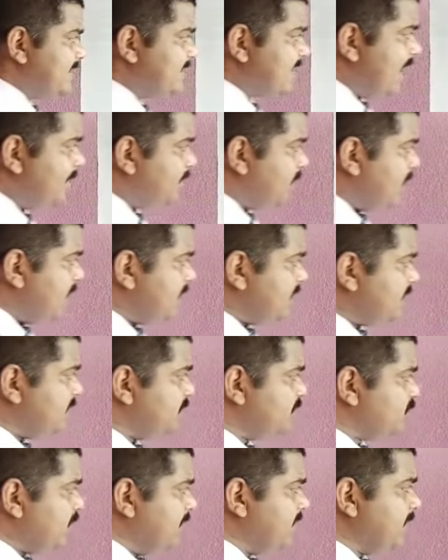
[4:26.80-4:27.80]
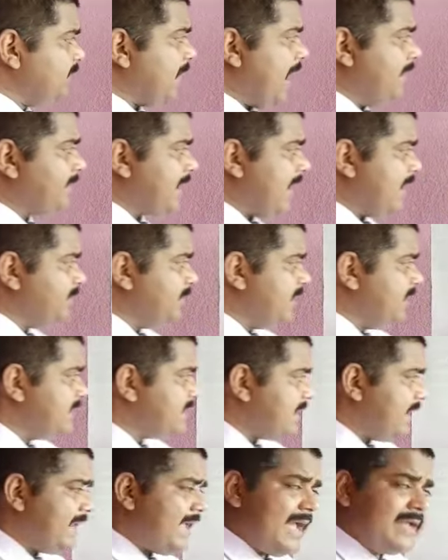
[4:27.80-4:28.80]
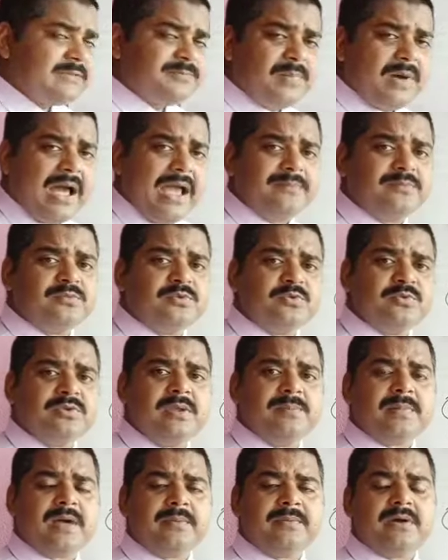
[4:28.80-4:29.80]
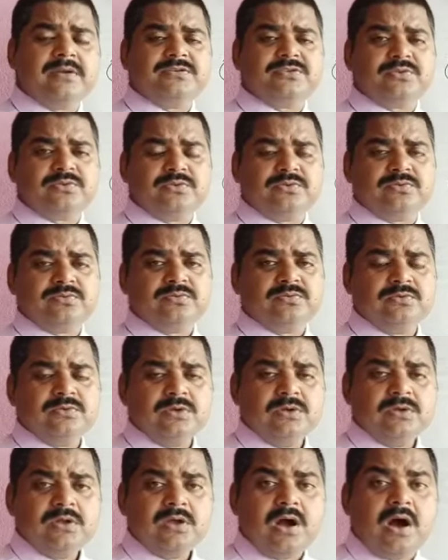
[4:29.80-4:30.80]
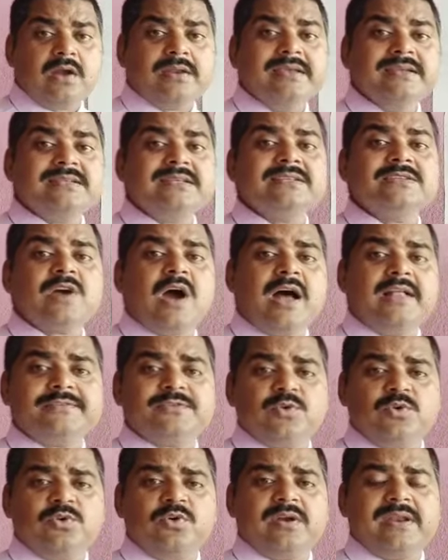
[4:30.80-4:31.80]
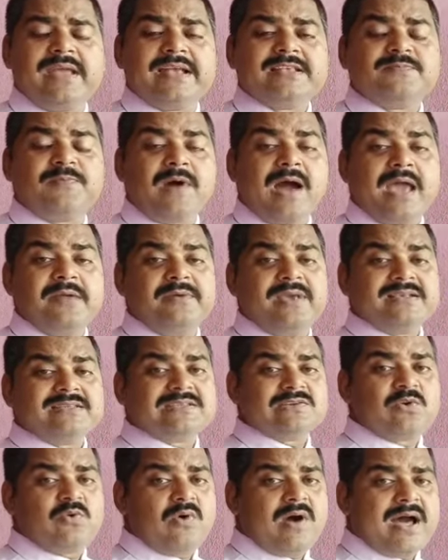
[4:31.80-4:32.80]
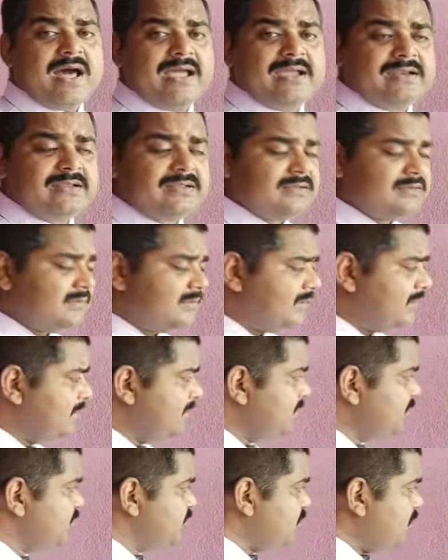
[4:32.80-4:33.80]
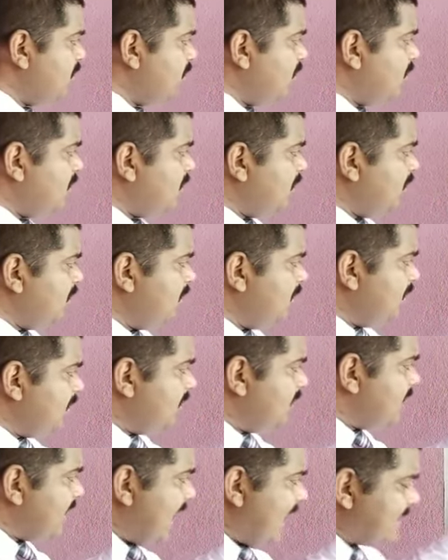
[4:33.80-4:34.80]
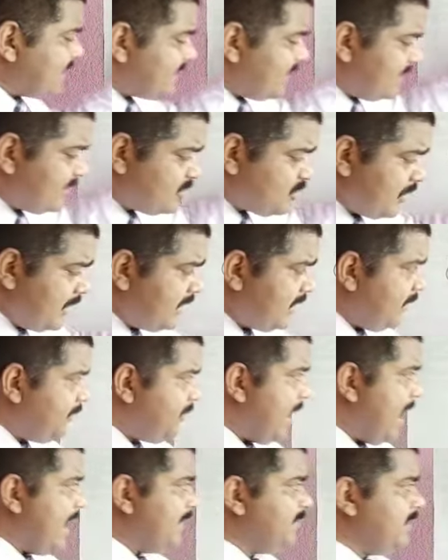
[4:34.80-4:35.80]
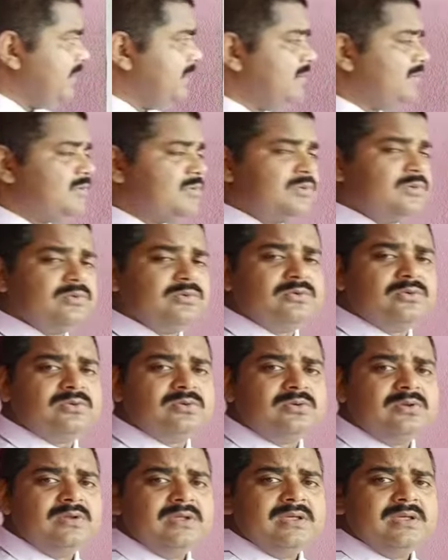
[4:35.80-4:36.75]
example. 25 can be written as 5 to the power 2, or it is also known as 5 square. So writing 25 into